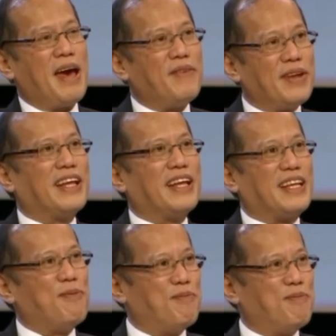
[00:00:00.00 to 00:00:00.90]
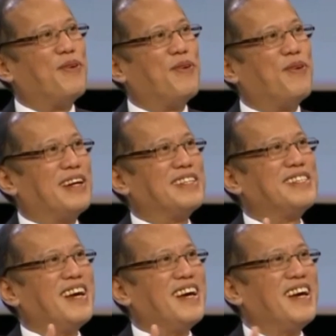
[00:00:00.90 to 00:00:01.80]
Everything that came before
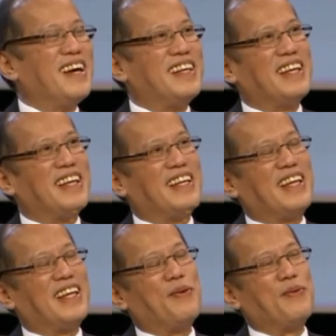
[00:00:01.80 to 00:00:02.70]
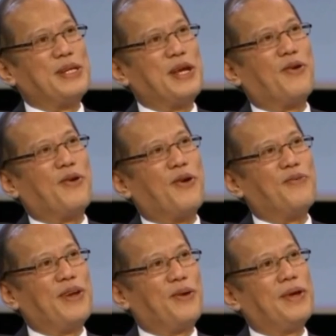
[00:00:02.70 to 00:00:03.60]
us that was in
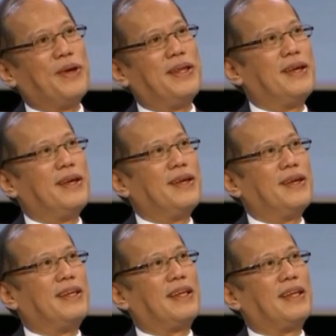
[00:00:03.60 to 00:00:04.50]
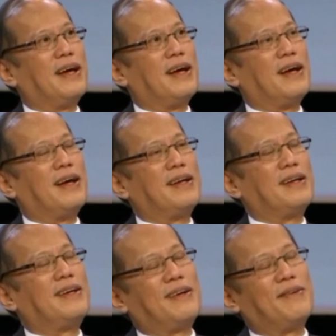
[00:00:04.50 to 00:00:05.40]
conflict with it, that
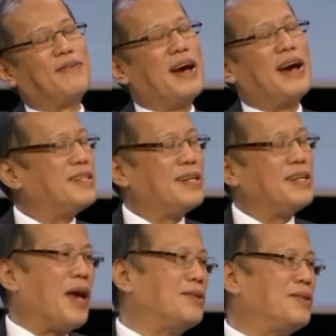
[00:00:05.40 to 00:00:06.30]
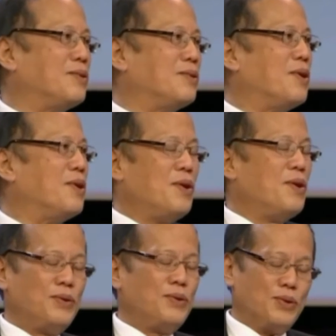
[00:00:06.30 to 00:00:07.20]
revised it, we had to
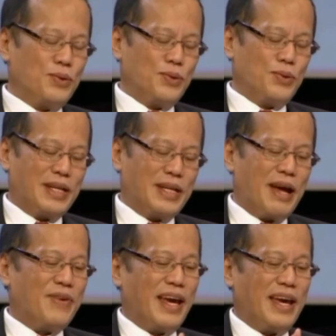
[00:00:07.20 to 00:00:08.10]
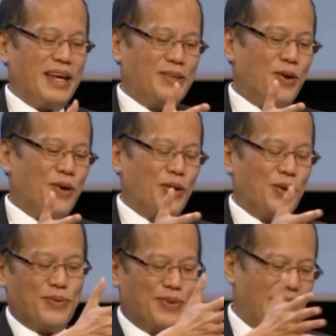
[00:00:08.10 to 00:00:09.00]
navigate all
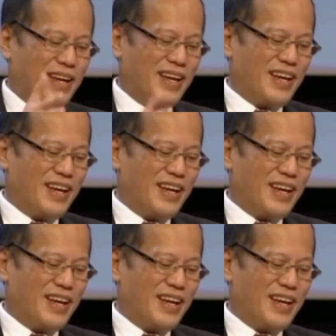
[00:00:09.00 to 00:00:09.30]
of